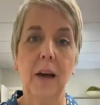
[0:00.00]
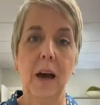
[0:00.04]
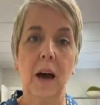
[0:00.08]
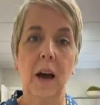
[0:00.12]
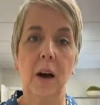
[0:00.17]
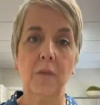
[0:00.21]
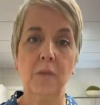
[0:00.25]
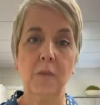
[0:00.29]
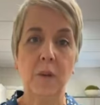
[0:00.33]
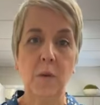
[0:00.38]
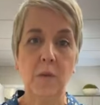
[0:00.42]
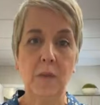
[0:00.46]

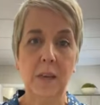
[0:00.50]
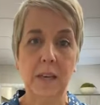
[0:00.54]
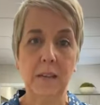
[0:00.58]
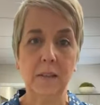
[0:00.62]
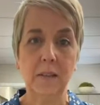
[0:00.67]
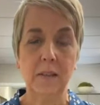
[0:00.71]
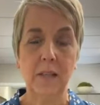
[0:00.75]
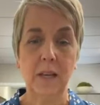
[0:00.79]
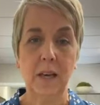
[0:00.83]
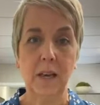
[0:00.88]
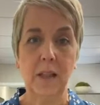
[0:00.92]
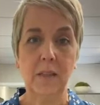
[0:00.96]
a few
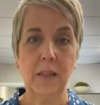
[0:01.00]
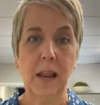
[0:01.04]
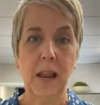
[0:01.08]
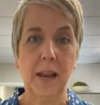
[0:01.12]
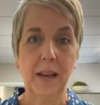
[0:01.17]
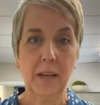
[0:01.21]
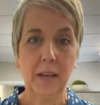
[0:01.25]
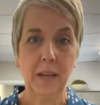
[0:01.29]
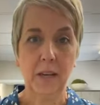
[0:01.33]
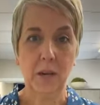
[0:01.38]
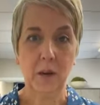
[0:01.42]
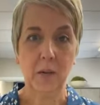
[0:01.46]
things done that I
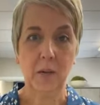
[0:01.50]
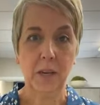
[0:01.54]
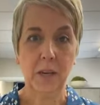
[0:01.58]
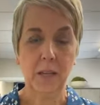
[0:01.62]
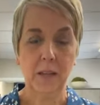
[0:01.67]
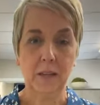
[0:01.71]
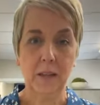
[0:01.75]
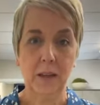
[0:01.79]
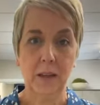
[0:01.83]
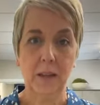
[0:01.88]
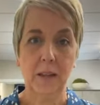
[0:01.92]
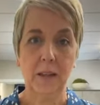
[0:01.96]
need to go
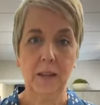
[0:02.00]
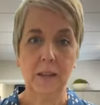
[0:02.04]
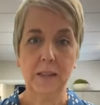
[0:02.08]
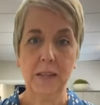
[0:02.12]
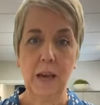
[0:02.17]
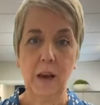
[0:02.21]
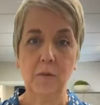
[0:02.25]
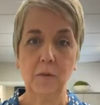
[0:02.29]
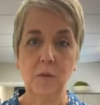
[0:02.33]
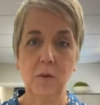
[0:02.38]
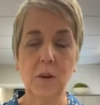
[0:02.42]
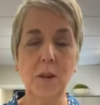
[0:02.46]
get done this
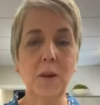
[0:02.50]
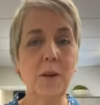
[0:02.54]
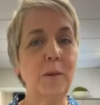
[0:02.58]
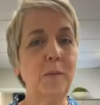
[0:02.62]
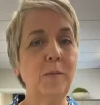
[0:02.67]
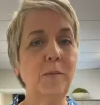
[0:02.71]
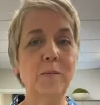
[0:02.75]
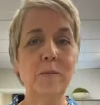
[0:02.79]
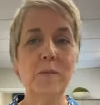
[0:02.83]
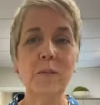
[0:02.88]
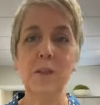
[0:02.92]
afternoon.